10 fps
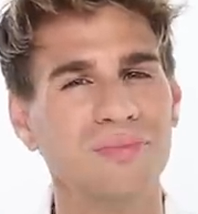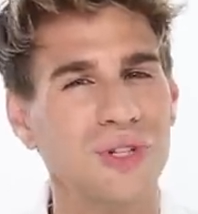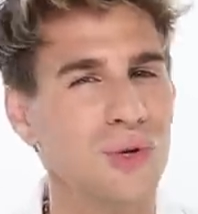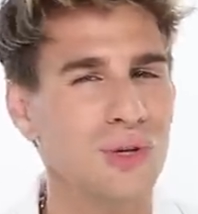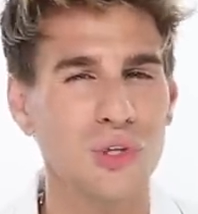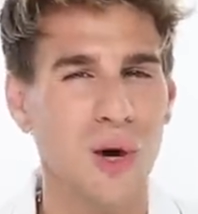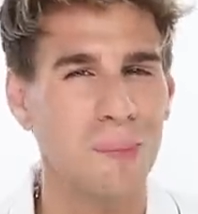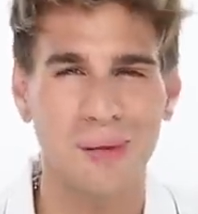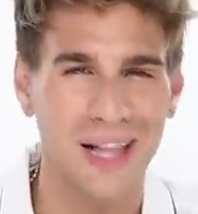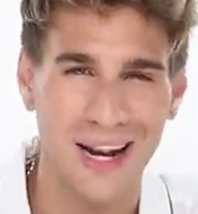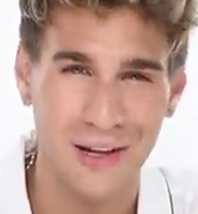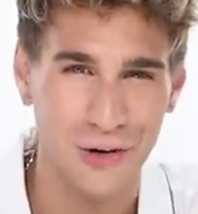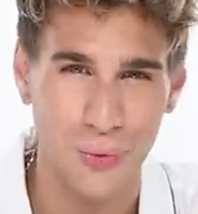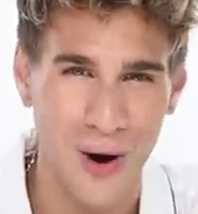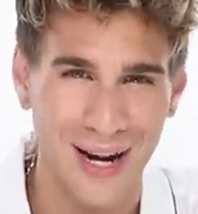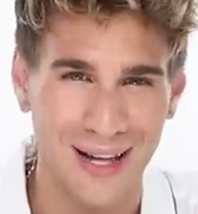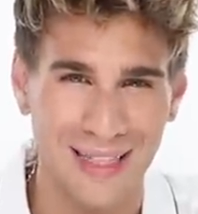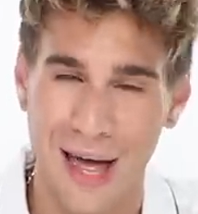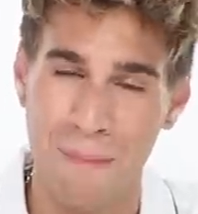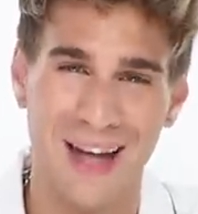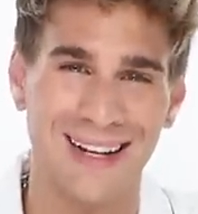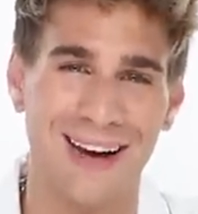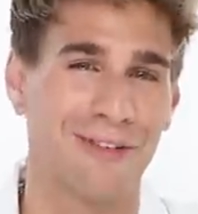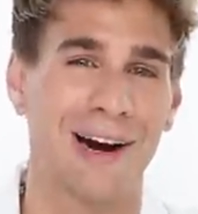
do you enjoy planning your wedding that may never